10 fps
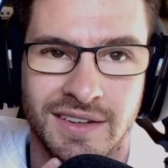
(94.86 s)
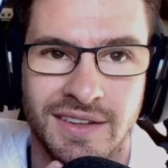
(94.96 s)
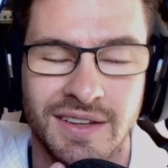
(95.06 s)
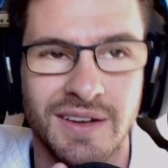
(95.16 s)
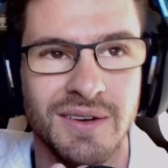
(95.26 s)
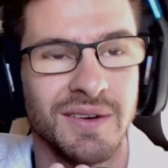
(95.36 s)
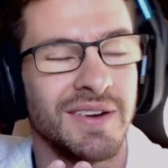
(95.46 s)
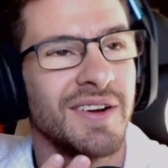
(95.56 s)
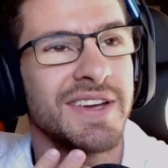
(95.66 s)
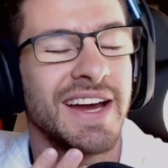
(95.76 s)
Oh,
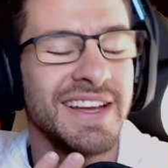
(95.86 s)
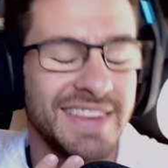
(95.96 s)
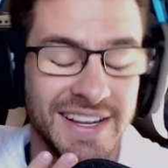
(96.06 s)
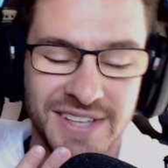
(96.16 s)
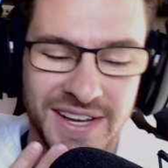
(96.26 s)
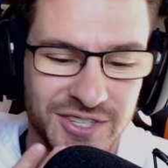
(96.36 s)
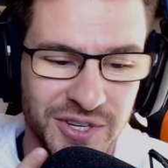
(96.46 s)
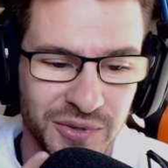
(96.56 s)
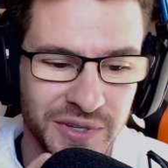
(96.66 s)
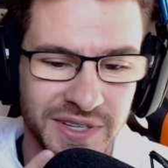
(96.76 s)
okay. That's actually
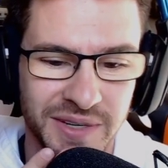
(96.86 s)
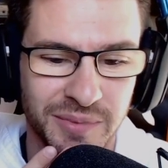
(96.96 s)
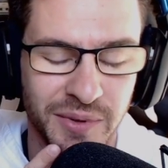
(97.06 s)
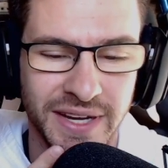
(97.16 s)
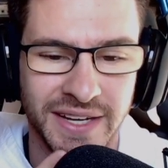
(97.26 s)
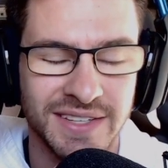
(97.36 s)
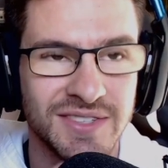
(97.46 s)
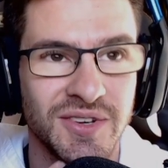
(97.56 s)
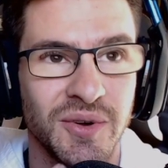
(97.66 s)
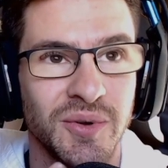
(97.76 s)
a really good point.
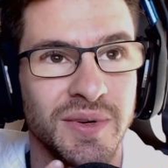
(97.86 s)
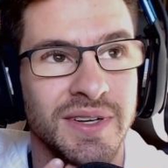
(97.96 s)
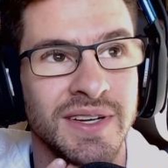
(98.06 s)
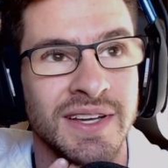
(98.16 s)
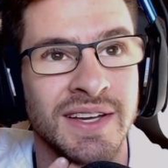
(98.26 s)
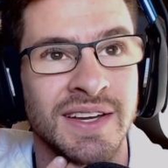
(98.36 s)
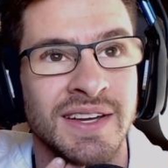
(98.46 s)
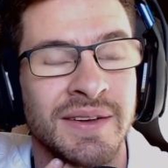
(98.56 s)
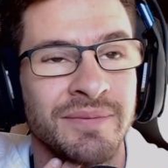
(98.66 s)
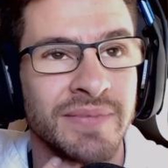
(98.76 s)
So,
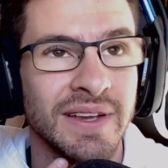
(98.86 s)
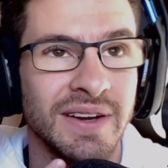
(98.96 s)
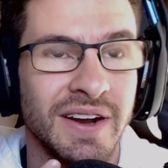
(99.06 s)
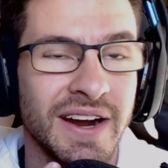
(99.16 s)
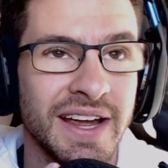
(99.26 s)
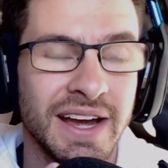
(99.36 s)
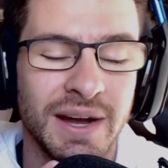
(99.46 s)
all right.